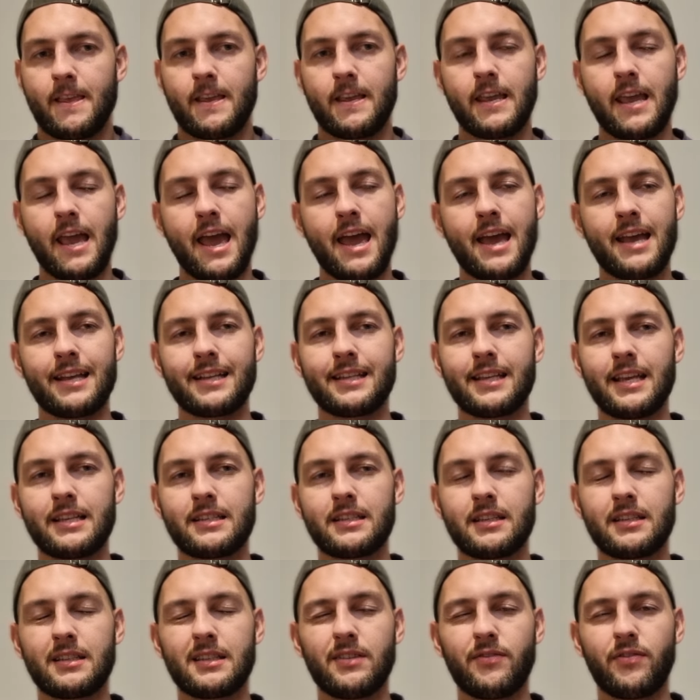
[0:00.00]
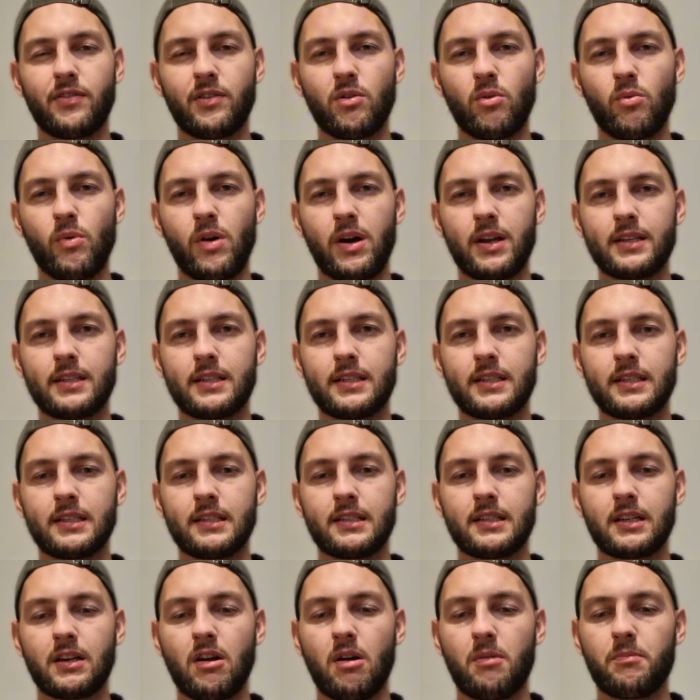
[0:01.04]
Yeah, it's a difficult one to
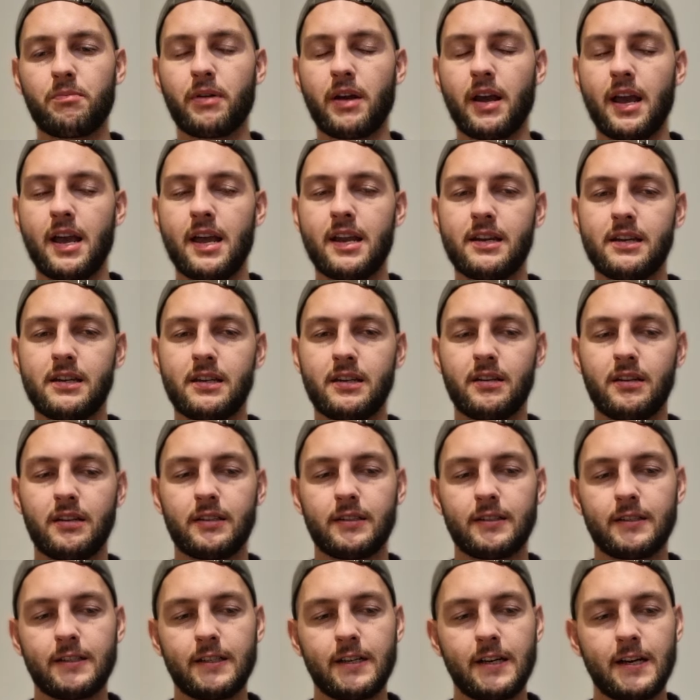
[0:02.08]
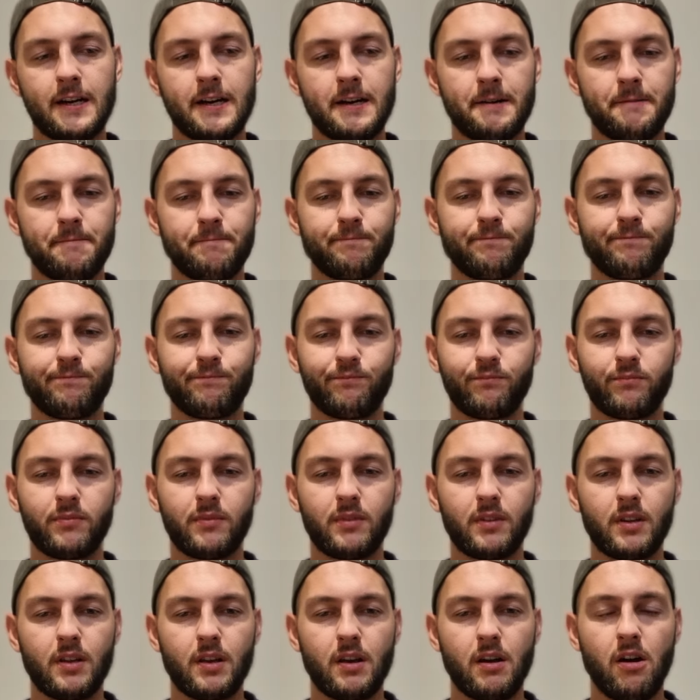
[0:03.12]
comprehend, and I
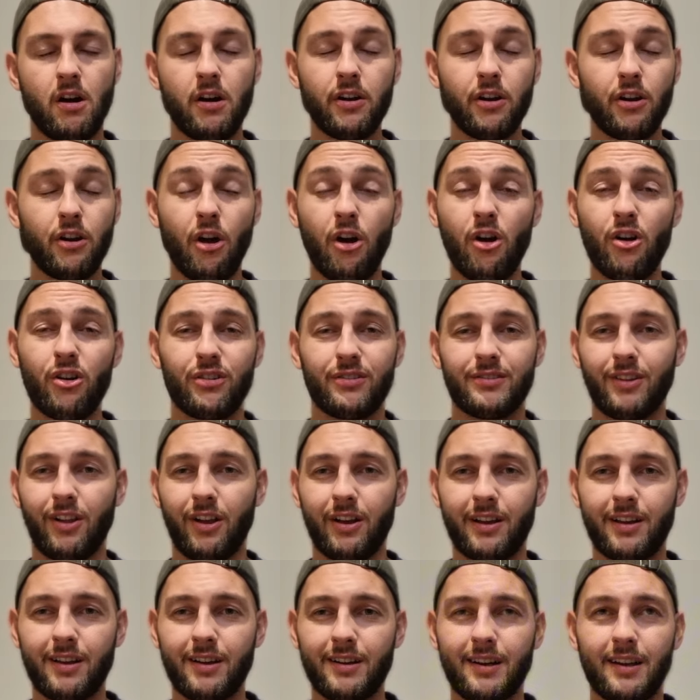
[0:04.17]
don't know.